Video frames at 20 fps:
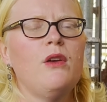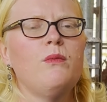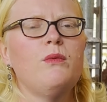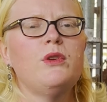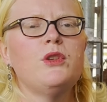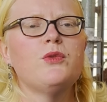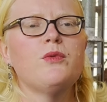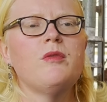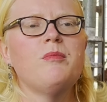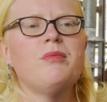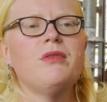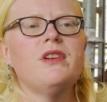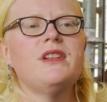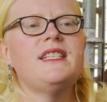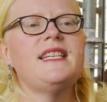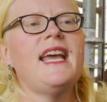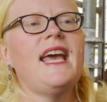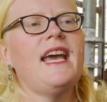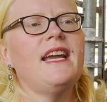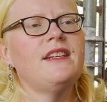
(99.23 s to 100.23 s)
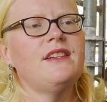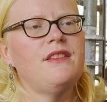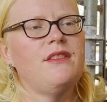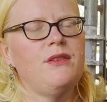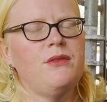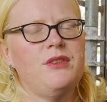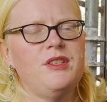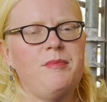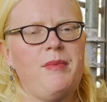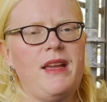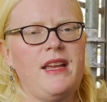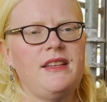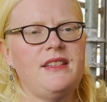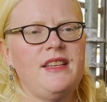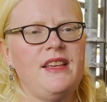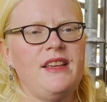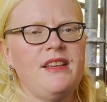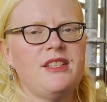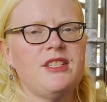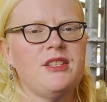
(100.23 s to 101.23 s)
which will protect those
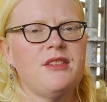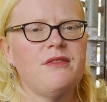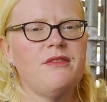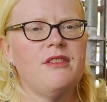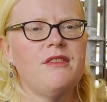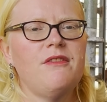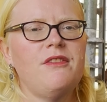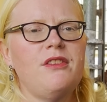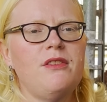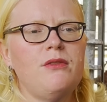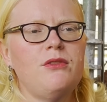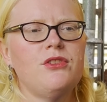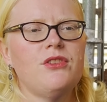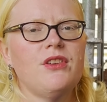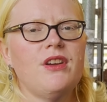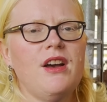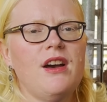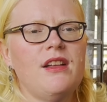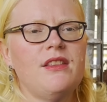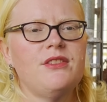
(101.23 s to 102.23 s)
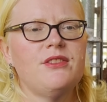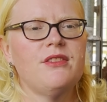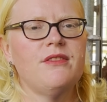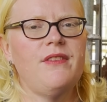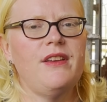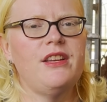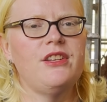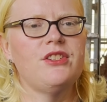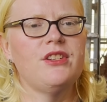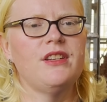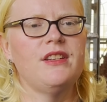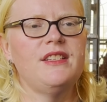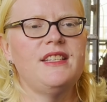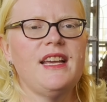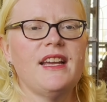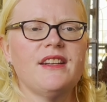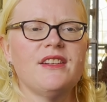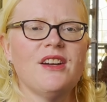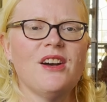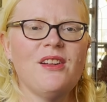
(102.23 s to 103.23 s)
paintings for future conservation
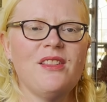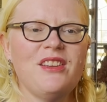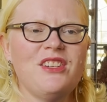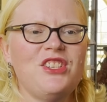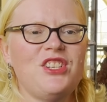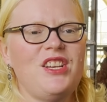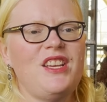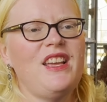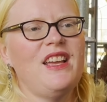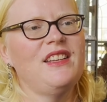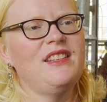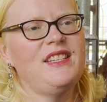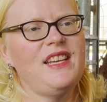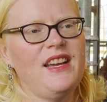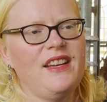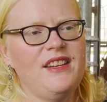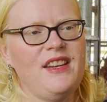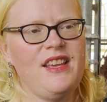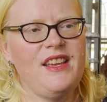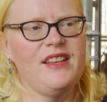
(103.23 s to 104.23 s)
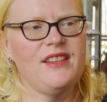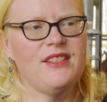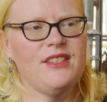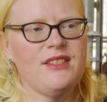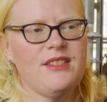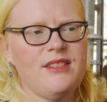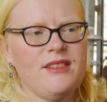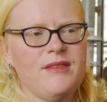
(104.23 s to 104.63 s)
technology and techniques.